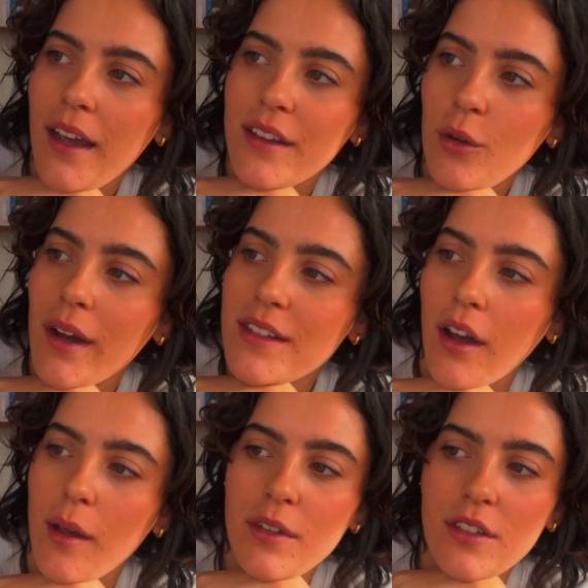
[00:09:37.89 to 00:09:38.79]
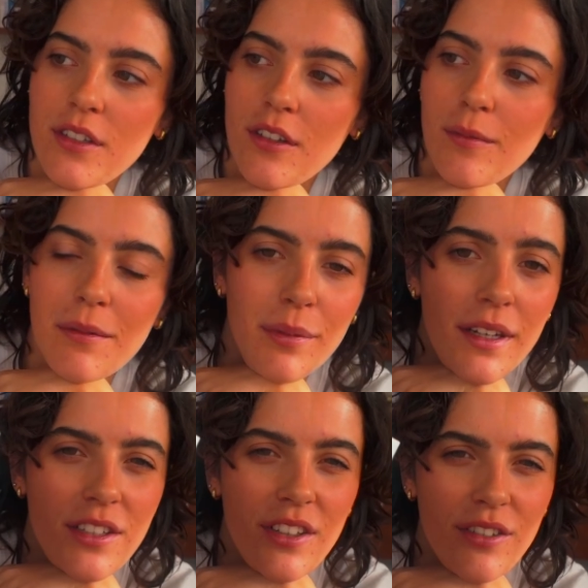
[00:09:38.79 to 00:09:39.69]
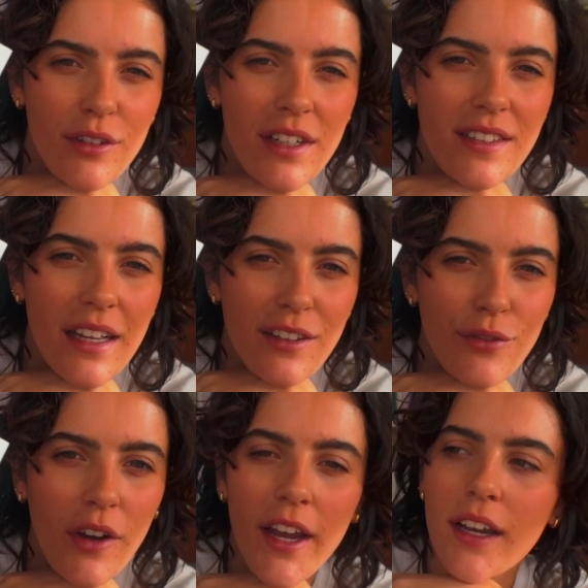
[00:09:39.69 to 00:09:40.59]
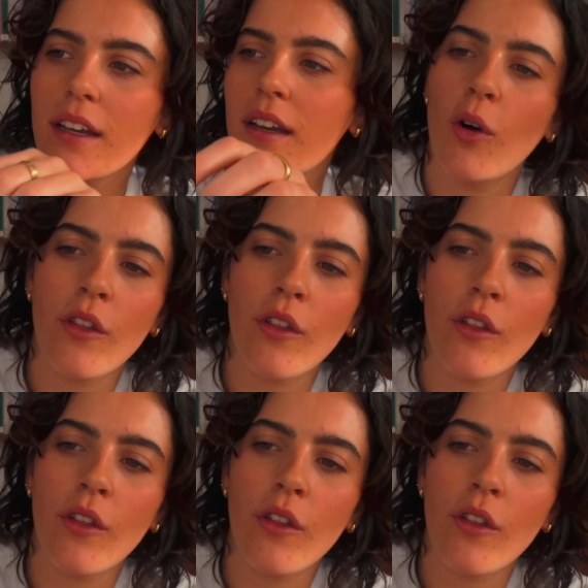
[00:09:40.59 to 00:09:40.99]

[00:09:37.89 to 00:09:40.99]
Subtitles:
It's quite time consuming, but it's just really satisfying.